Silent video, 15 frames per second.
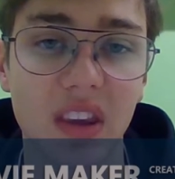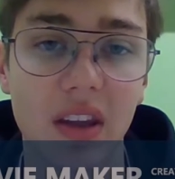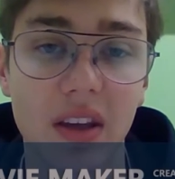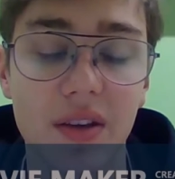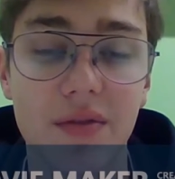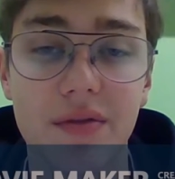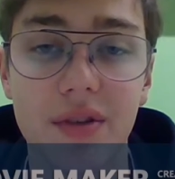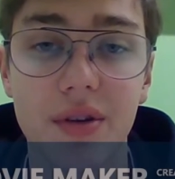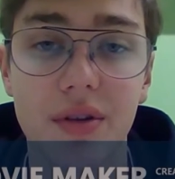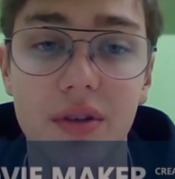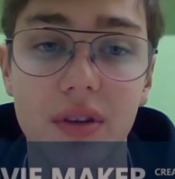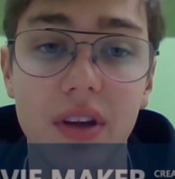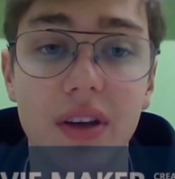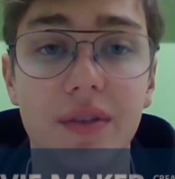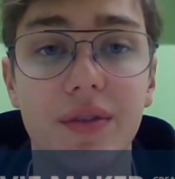If you
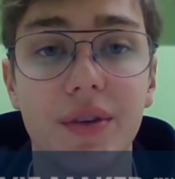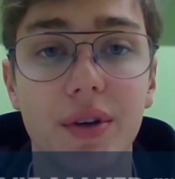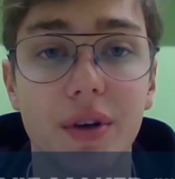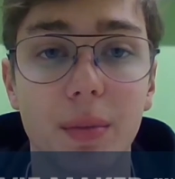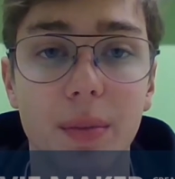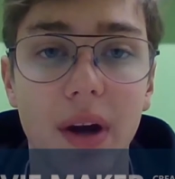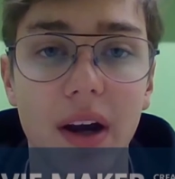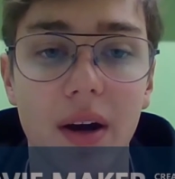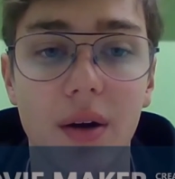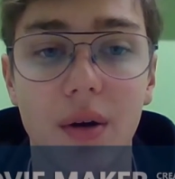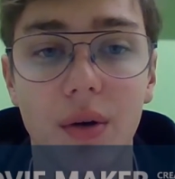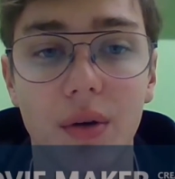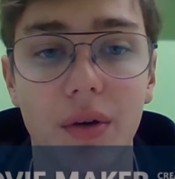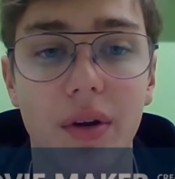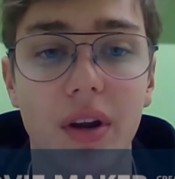compare
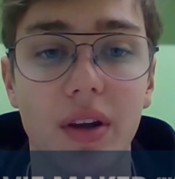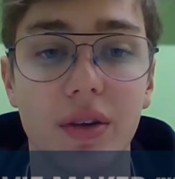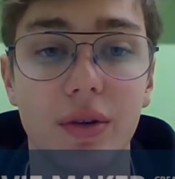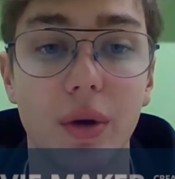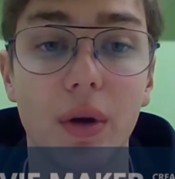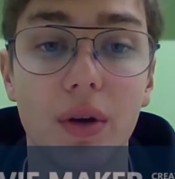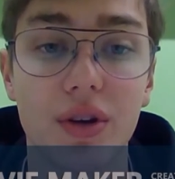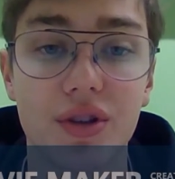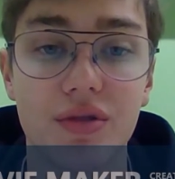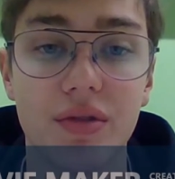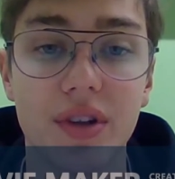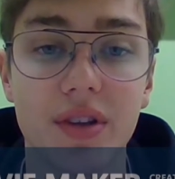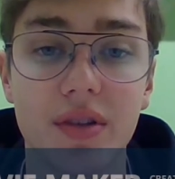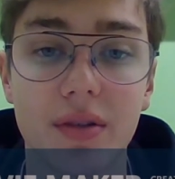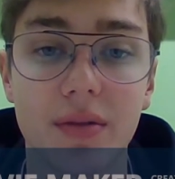on Dollar
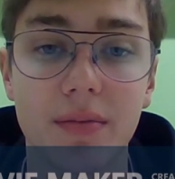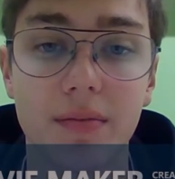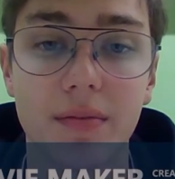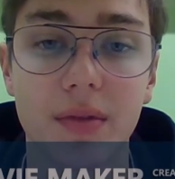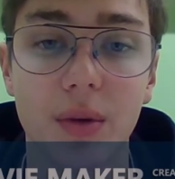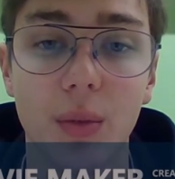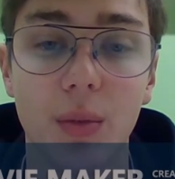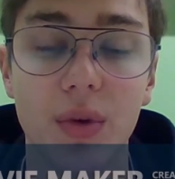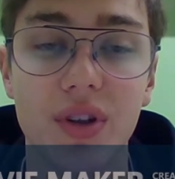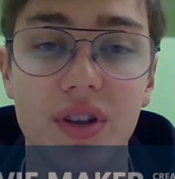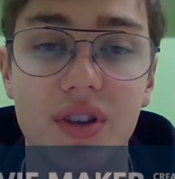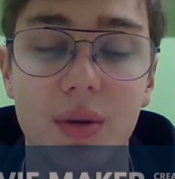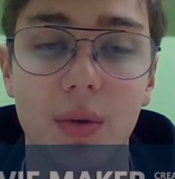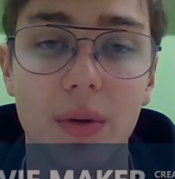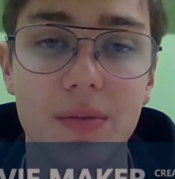Street, which is
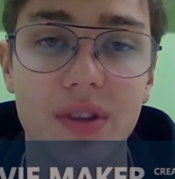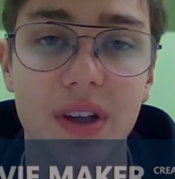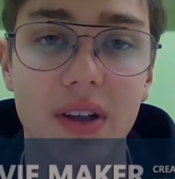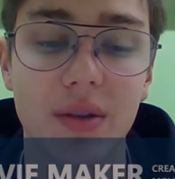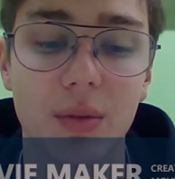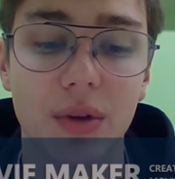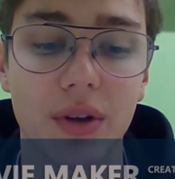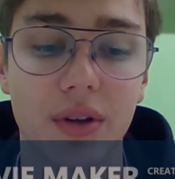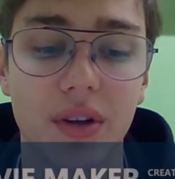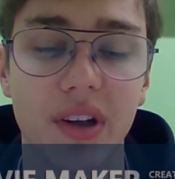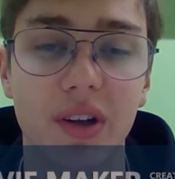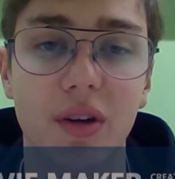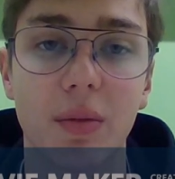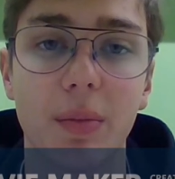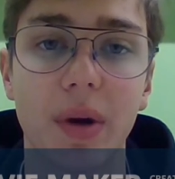a website where you can
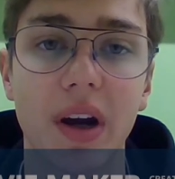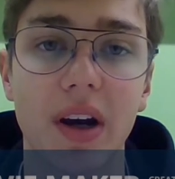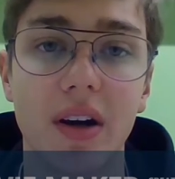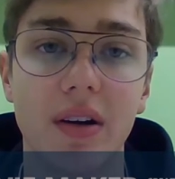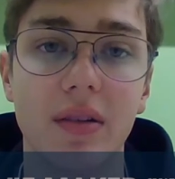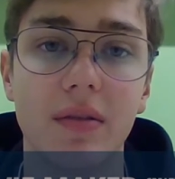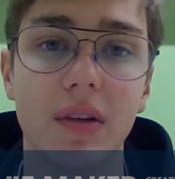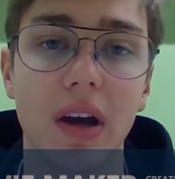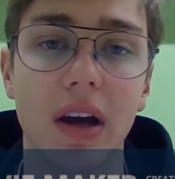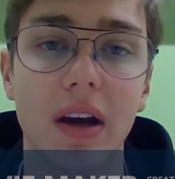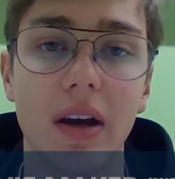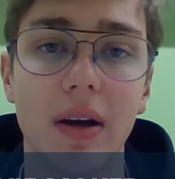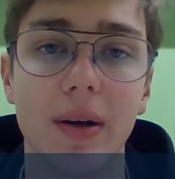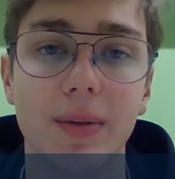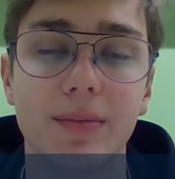compare
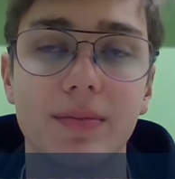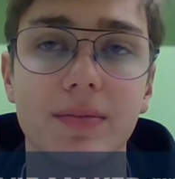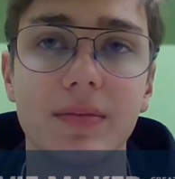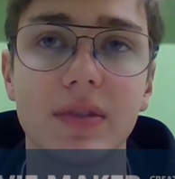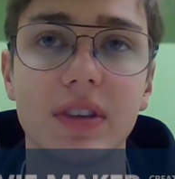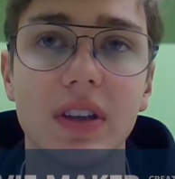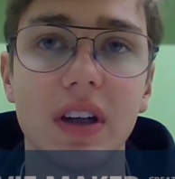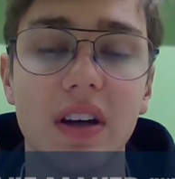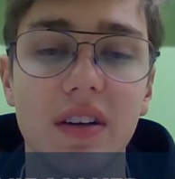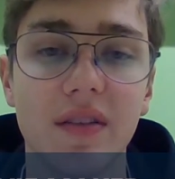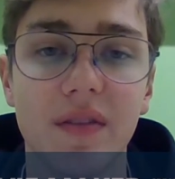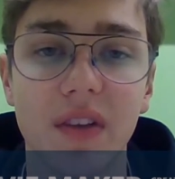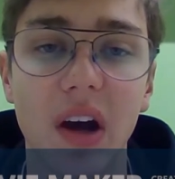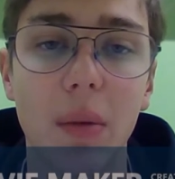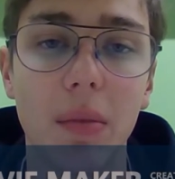
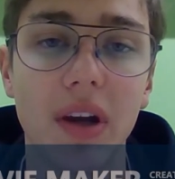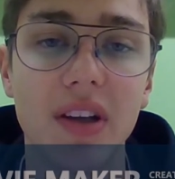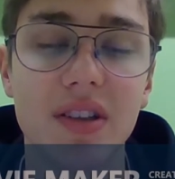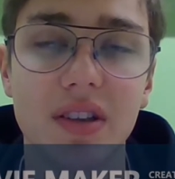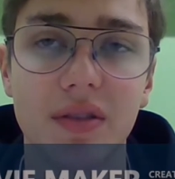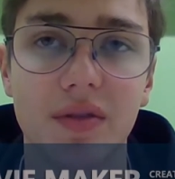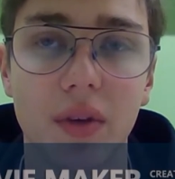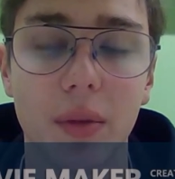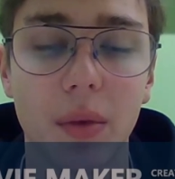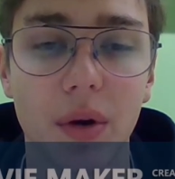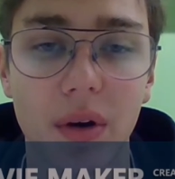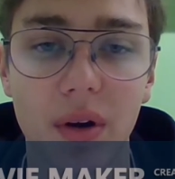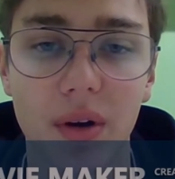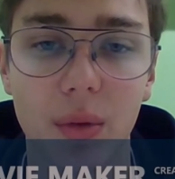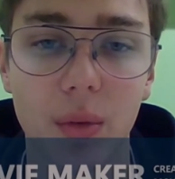families from
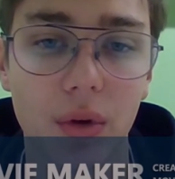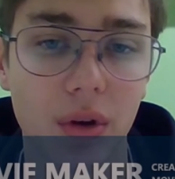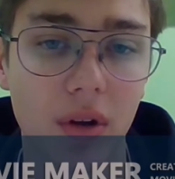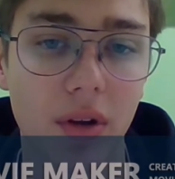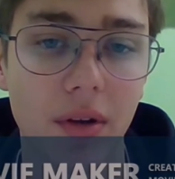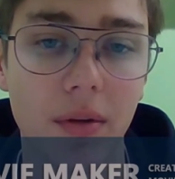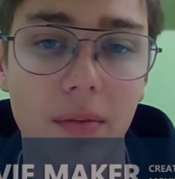around the world